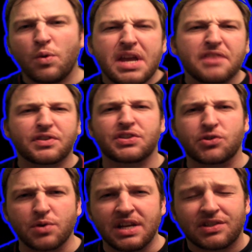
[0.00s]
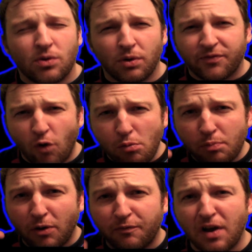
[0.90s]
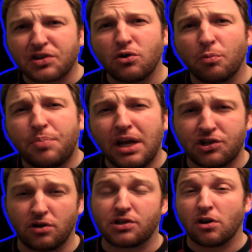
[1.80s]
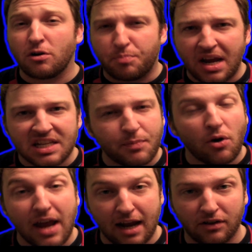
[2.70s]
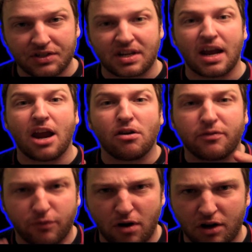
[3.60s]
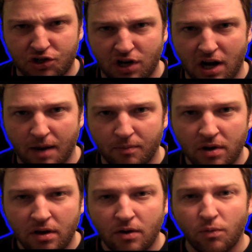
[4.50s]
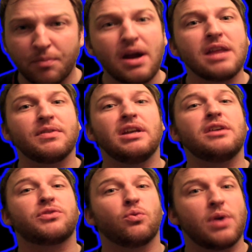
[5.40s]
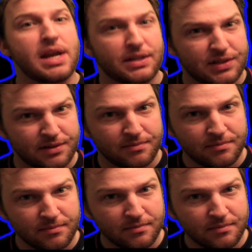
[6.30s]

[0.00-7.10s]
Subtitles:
We hit the streets with former professional pitcher turned baseball analyst Eric Frodsham. We might even hit the weights.